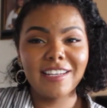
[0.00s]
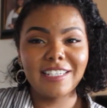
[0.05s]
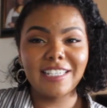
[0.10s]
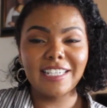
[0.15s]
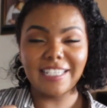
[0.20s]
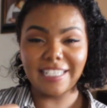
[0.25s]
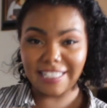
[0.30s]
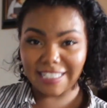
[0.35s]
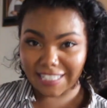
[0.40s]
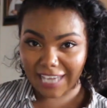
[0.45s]

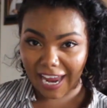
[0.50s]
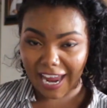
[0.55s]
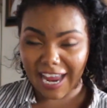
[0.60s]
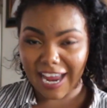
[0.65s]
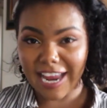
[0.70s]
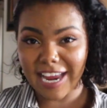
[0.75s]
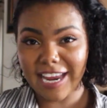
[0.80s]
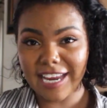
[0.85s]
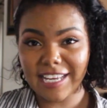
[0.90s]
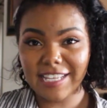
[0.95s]

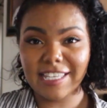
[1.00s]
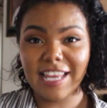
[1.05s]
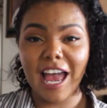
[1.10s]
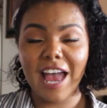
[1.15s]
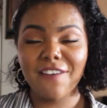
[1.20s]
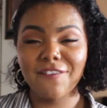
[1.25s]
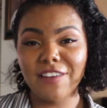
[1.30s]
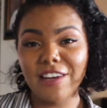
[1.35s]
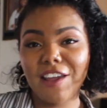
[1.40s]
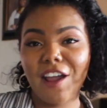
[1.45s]
Today's
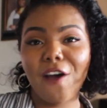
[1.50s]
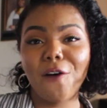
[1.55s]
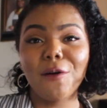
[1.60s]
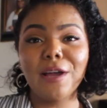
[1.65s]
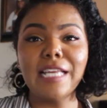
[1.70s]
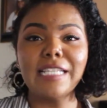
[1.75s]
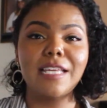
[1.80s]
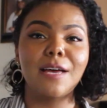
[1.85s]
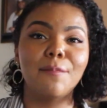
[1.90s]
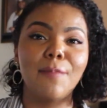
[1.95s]
video
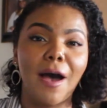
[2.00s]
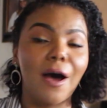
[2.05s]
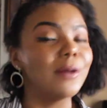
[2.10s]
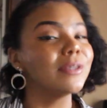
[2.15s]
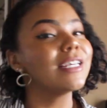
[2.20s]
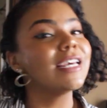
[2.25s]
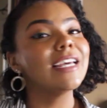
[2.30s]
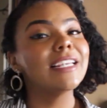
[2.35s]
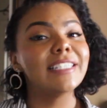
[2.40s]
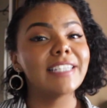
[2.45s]
is
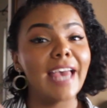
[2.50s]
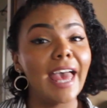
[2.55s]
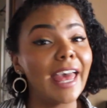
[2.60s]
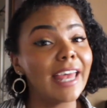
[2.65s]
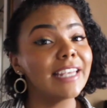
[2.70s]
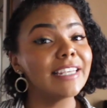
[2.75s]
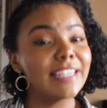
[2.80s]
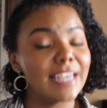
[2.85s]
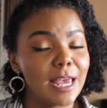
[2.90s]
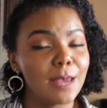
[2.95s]
about
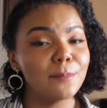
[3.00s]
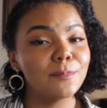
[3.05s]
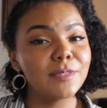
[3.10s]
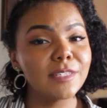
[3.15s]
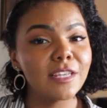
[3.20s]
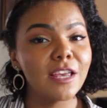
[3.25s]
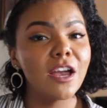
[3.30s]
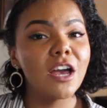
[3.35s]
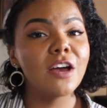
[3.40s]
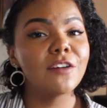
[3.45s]
10
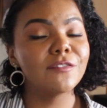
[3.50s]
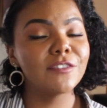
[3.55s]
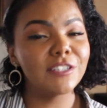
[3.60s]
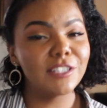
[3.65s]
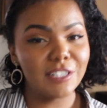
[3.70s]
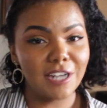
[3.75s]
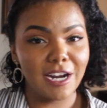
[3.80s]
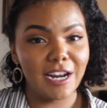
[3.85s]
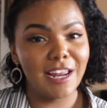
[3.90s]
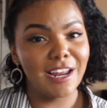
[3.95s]
tips for
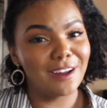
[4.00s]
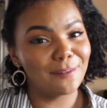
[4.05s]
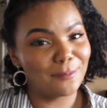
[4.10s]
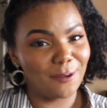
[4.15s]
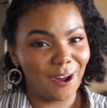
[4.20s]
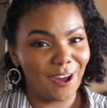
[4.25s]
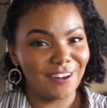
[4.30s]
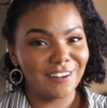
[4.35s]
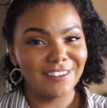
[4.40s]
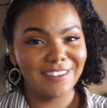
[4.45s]
studying
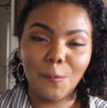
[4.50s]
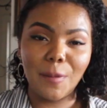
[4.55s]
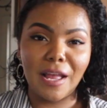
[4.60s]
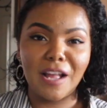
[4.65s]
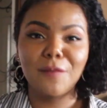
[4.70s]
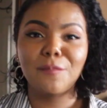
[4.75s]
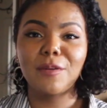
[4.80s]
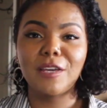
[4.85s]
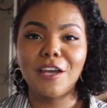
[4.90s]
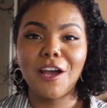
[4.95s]
abroad.
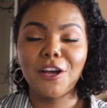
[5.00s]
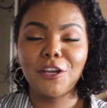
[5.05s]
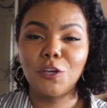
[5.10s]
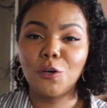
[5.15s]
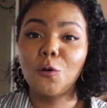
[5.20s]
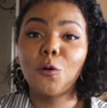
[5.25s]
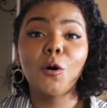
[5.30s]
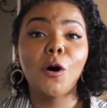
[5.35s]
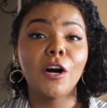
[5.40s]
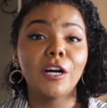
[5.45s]
Maybe
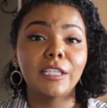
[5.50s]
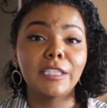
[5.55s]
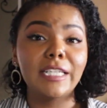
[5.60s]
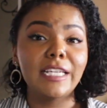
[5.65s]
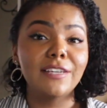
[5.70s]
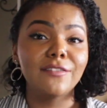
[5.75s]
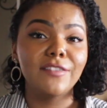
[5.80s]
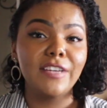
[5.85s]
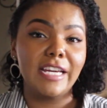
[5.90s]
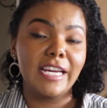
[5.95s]
you are
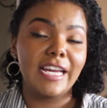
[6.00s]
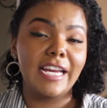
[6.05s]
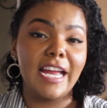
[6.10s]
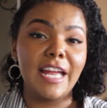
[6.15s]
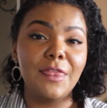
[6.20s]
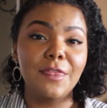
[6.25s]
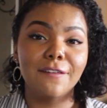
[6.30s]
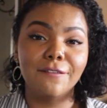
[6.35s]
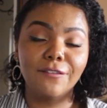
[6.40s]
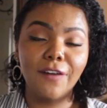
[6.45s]
leaving
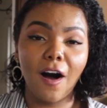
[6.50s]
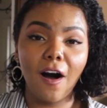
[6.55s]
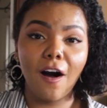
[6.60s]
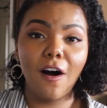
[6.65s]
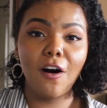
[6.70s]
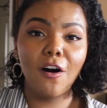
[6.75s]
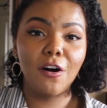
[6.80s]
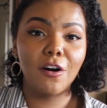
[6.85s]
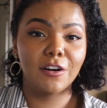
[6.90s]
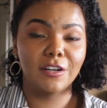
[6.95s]
in the
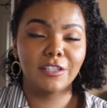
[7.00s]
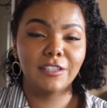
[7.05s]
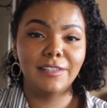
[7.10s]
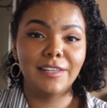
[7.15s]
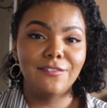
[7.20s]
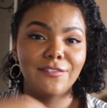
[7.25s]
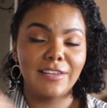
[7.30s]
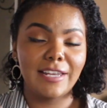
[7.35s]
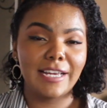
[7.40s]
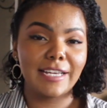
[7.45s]
fall or you're
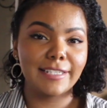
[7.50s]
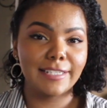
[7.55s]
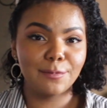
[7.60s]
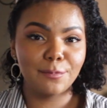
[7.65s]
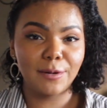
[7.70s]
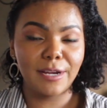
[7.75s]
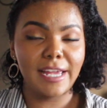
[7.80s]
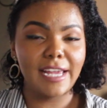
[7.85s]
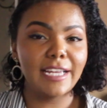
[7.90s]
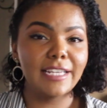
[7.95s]
leaving next
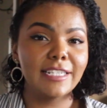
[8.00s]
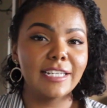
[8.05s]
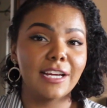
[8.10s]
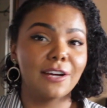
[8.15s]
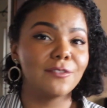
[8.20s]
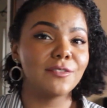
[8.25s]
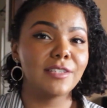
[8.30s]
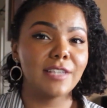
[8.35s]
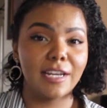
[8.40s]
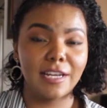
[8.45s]
spring to
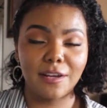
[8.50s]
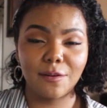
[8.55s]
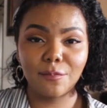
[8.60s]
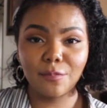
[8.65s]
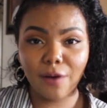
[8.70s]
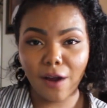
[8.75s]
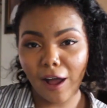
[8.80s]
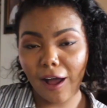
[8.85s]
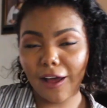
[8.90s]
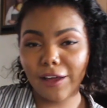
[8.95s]
go study
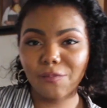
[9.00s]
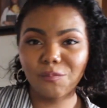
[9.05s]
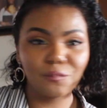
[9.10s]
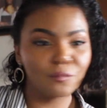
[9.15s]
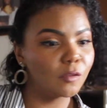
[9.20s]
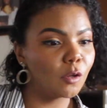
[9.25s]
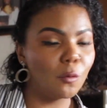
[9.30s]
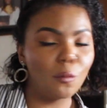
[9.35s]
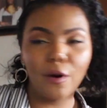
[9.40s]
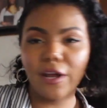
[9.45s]
abroad.
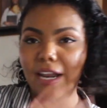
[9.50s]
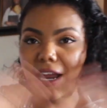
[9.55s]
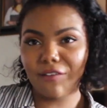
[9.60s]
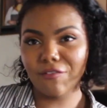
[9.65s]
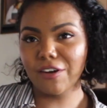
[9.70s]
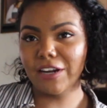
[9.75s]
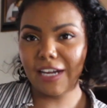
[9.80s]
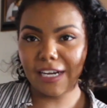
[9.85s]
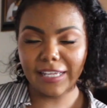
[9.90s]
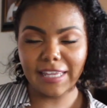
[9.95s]

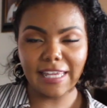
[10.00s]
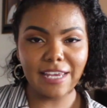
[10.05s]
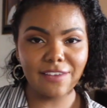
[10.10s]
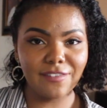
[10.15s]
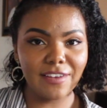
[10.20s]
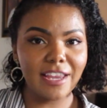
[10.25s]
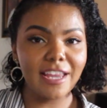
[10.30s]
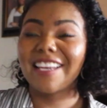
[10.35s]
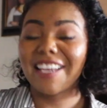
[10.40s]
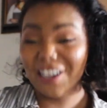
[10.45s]
Whenever you're
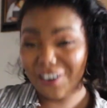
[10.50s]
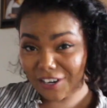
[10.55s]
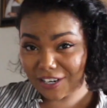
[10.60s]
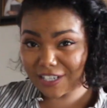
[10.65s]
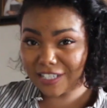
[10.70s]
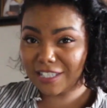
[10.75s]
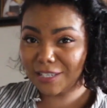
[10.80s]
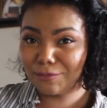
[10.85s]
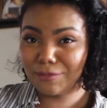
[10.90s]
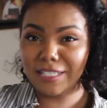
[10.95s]
leaving, here
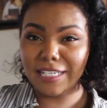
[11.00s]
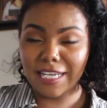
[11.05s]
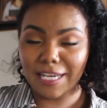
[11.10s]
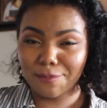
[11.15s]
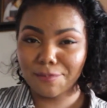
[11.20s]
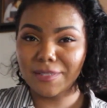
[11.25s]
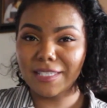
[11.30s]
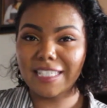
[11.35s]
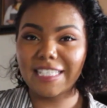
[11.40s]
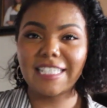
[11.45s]
are some
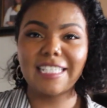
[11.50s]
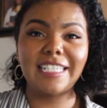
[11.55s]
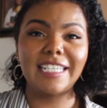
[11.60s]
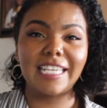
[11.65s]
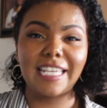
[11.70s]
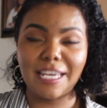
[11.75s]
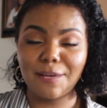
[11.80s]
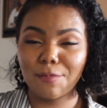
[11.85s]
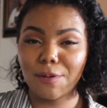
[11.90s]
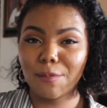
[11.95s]
tips to
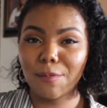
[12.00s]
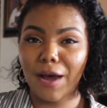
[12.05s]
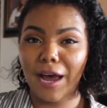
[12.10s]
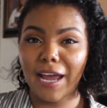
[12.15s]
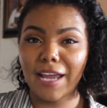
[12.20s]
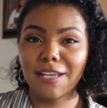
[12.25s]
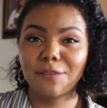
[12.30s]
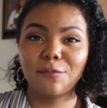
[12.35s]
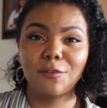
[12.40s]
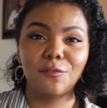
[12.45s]
keep in
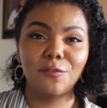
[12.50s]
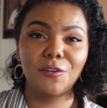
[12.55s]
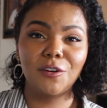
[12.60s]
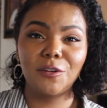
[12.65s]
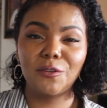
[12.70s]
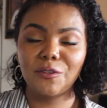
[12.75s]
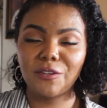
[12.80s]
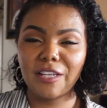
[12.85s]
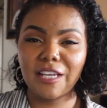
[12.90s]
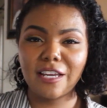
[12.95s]
mind before
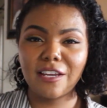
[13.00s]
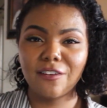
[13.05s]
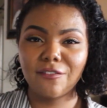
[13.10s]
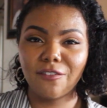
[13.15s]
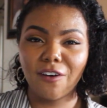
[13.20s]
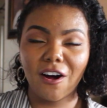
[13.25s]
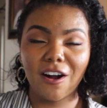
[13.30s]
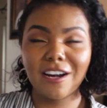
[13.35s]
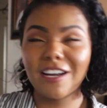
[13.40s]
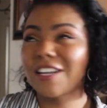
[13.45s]
you
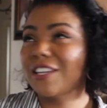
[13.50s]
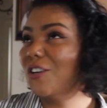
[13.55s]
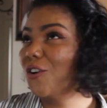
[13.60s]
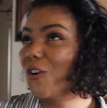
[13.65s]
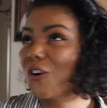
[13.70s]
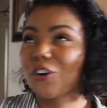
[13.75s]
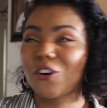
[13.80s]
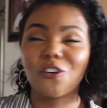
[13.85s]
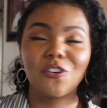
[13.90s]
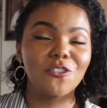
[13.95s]
leave on
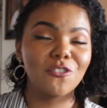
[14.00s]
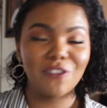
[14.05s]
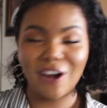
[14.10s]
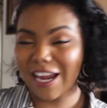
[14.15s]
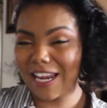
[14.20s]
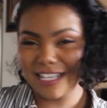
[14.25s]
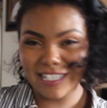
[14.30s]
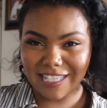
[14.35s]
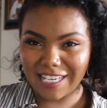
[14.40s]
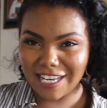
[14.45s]
your
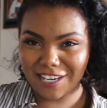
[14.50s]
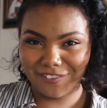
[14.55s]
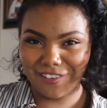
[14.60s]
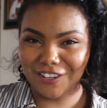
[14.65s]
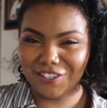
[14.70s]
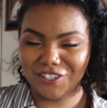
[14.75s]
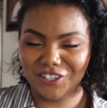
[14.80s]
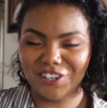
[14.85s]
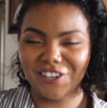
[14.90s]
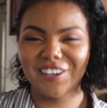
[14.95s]
crazy
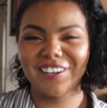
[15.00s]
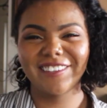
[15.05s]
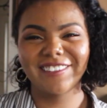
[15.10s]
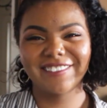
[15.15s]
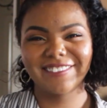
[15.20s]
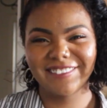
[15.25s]
adventure.